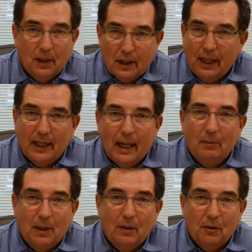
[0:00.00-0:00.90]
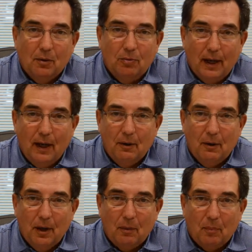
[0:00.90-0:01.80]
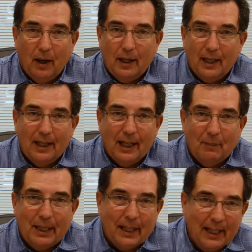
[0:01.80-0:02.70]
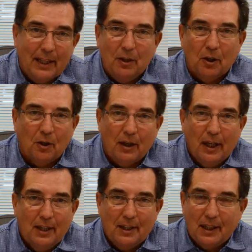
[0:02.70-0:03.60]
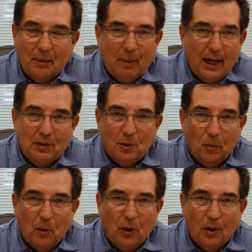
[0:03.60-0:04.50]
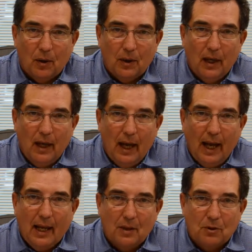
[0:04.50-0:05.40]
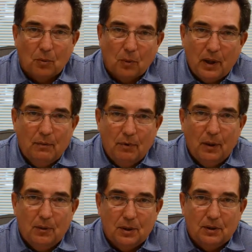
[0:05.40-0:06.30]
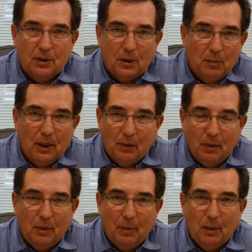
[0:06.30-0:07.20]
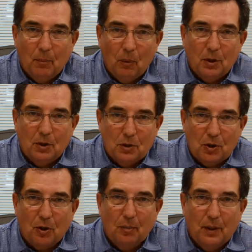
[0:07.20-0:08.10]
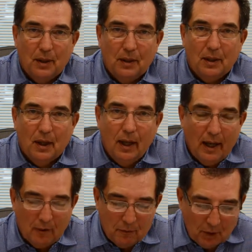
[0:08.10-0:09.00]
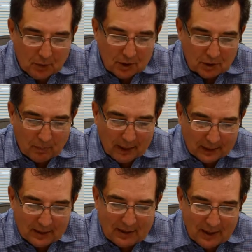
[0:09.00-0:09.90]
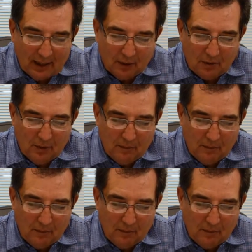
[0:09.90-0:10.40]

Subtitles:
Kind of got me a little fired up, right? Kind of got me eager to get back to work and to refocus and to be a little bit more determined and focused myself.